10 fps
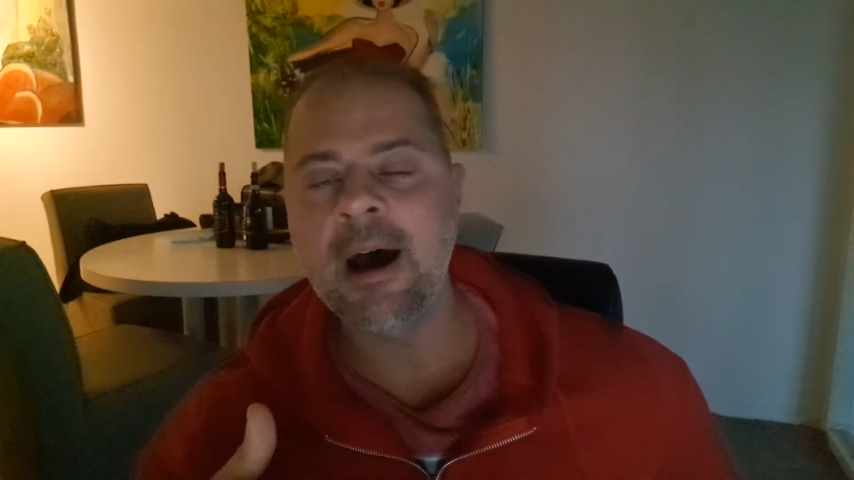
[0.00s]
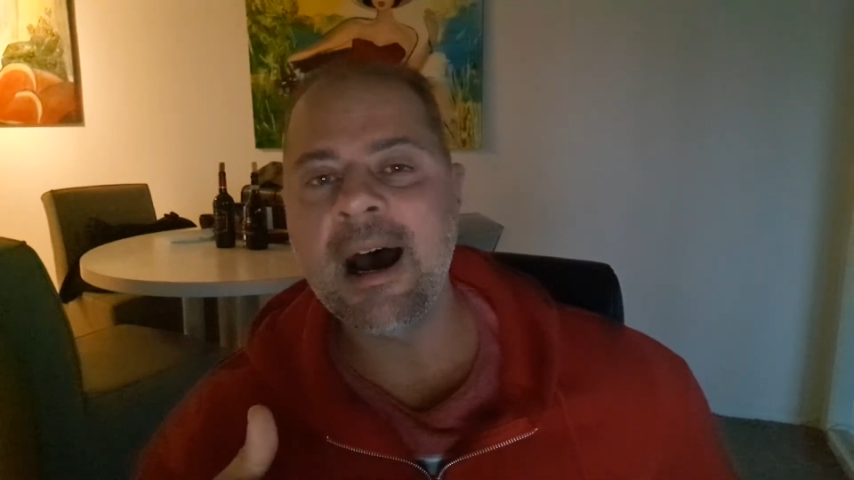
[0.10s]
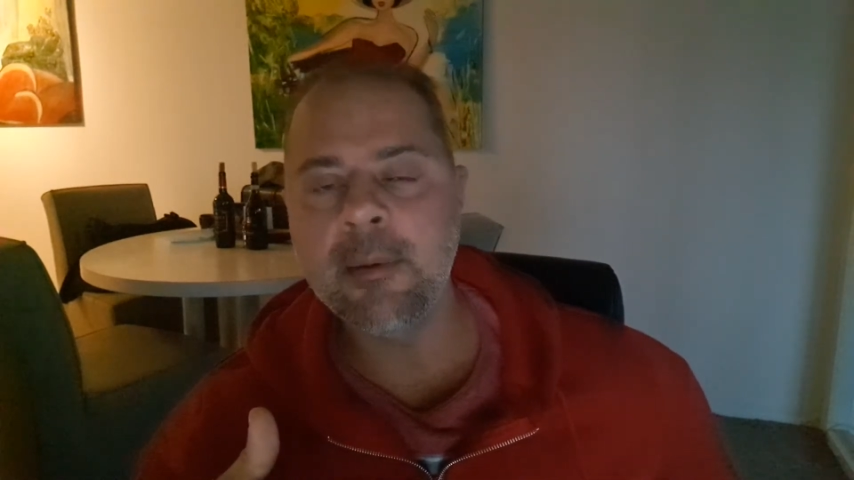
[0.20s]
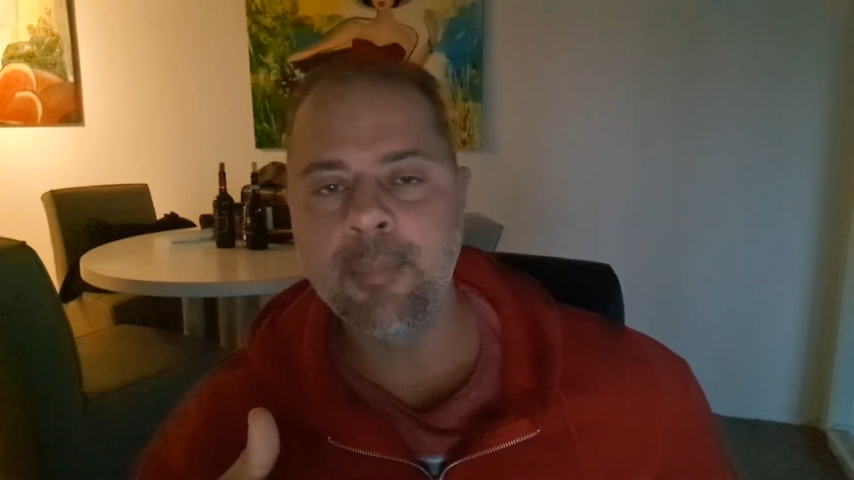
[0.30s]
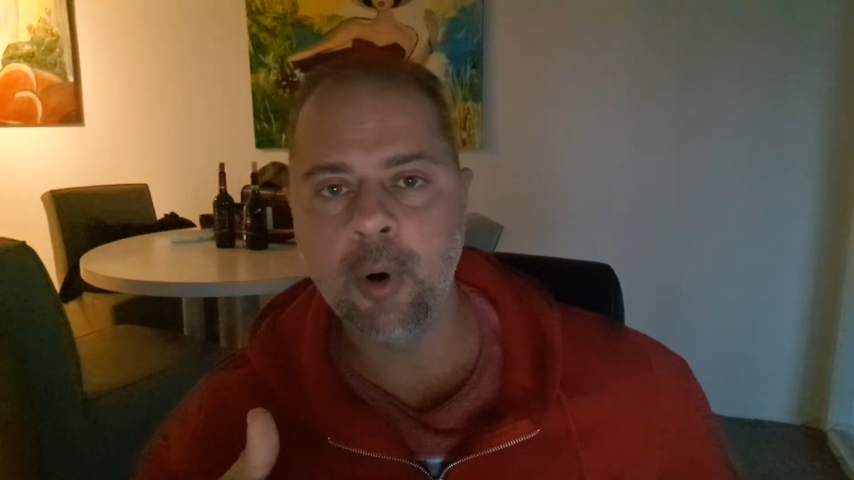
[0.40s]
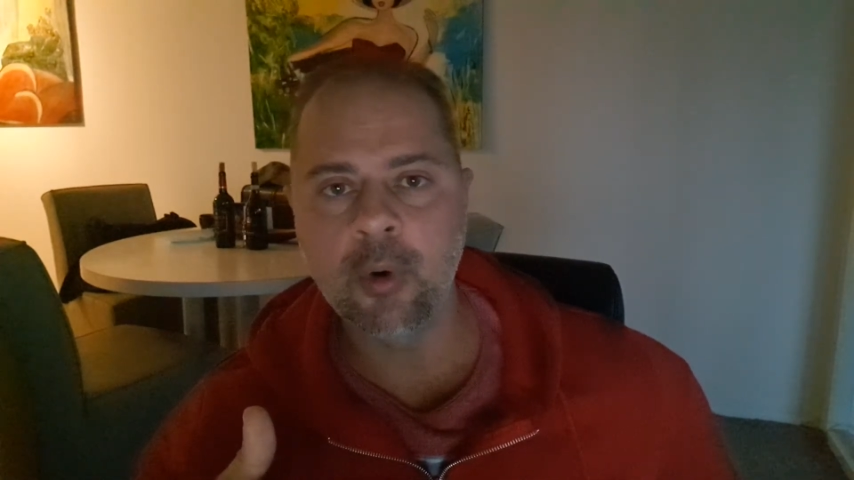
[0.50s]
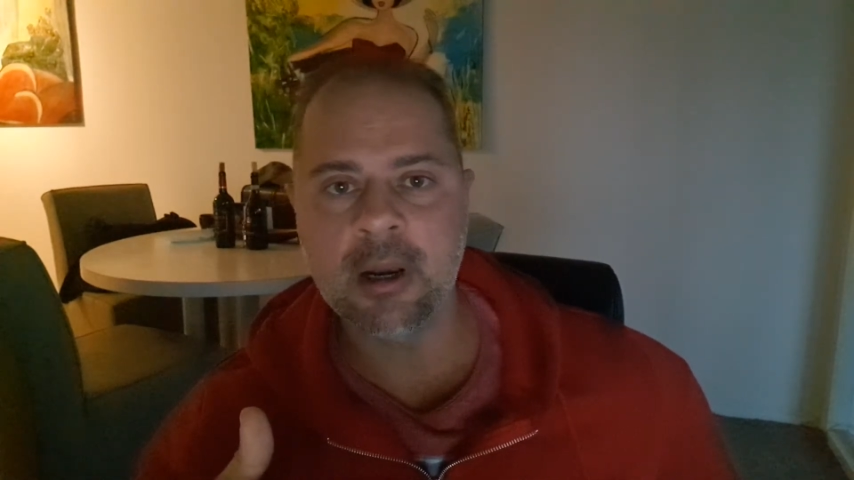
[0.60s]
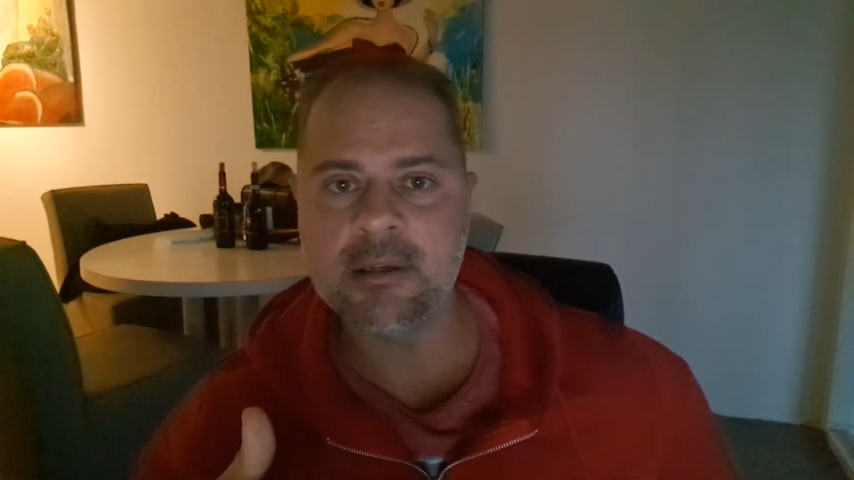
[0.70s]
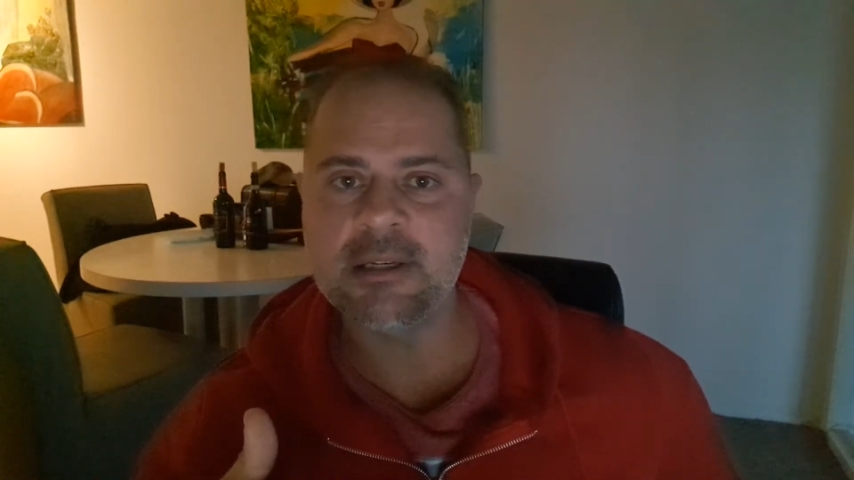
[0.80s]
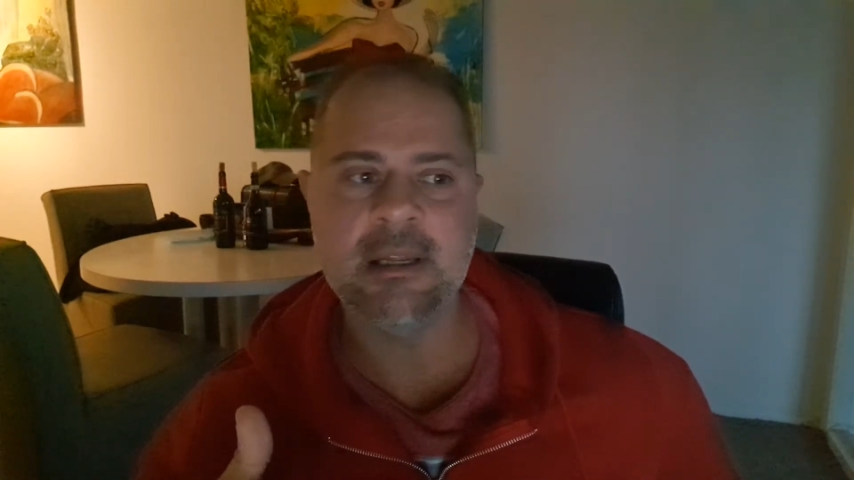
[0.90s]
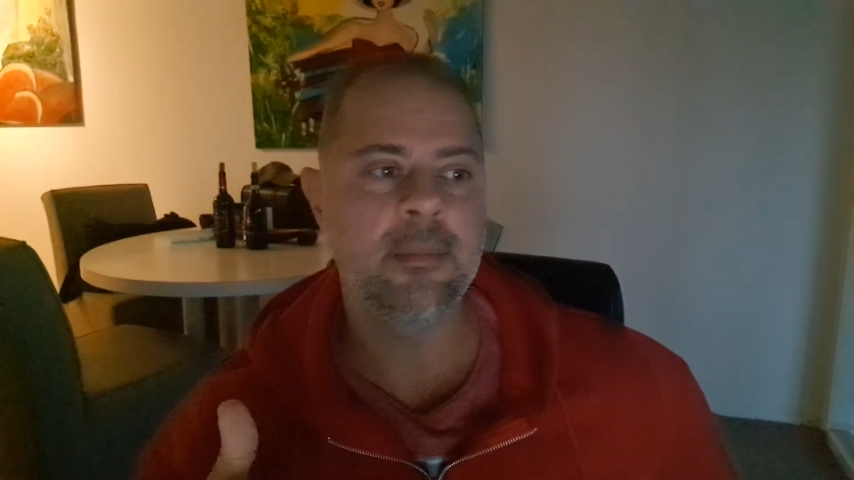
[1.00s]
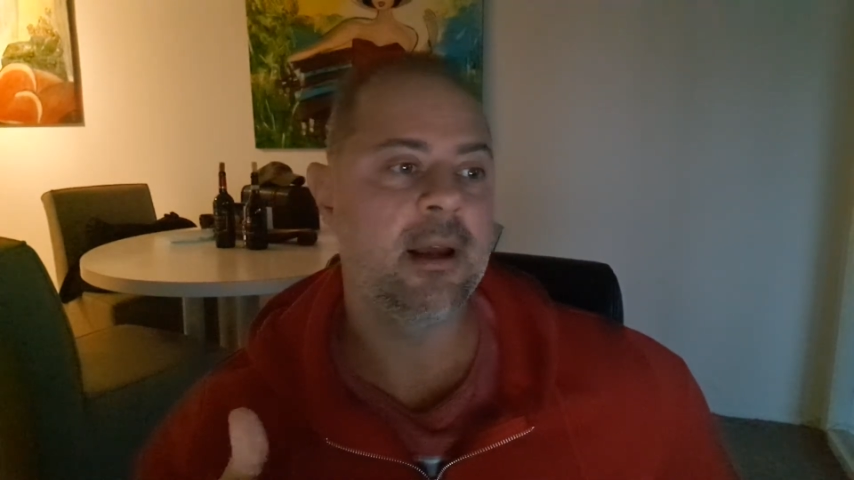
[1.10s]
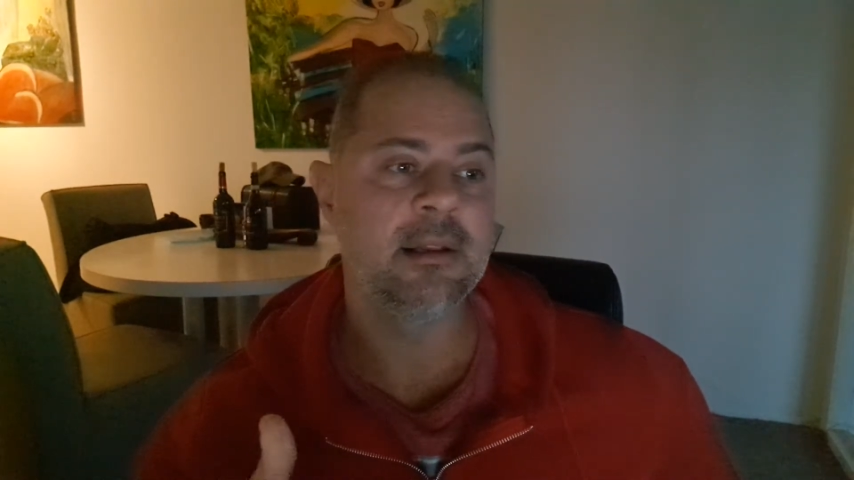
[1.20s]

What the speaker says: hypoglycemia,